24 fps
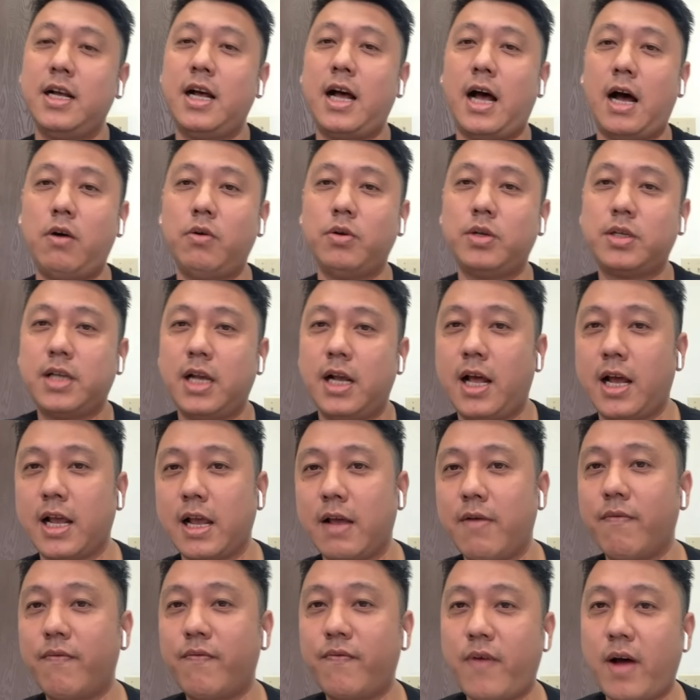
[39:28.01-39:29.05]
I would say like
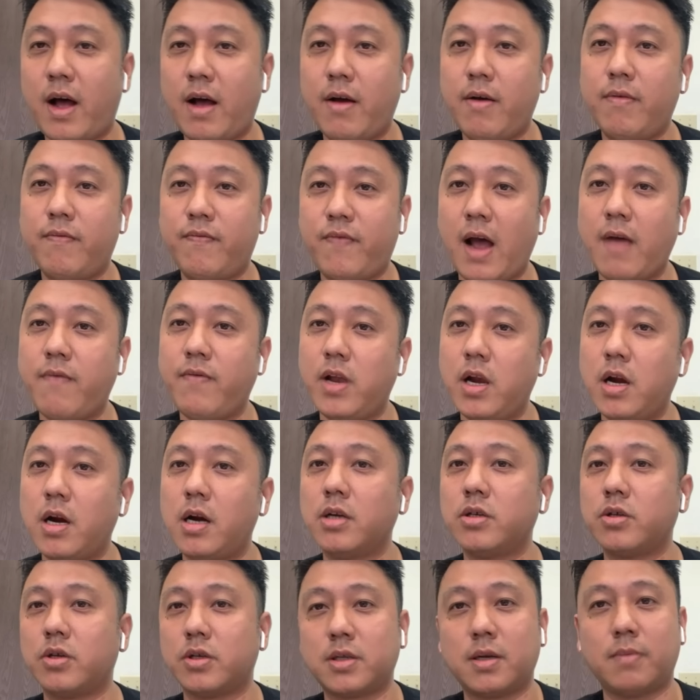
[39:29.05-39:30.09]
in 5
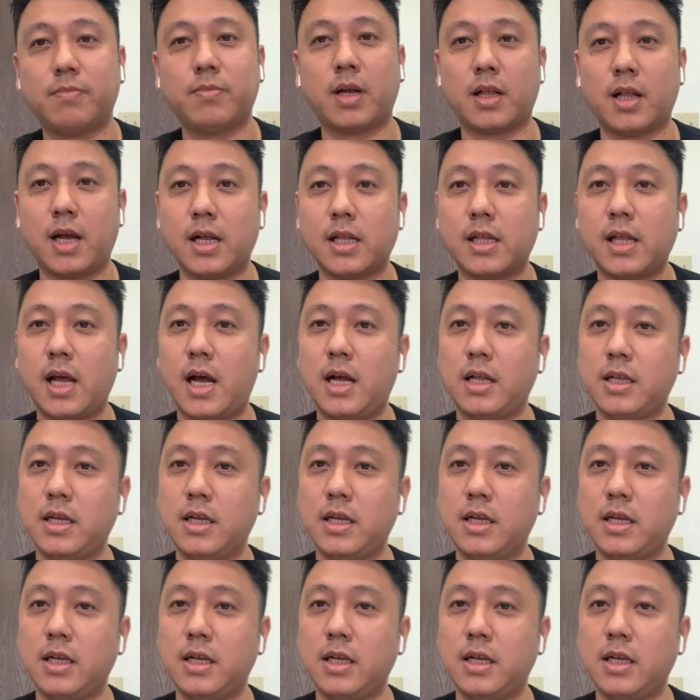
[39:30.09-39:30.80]
years or something like that.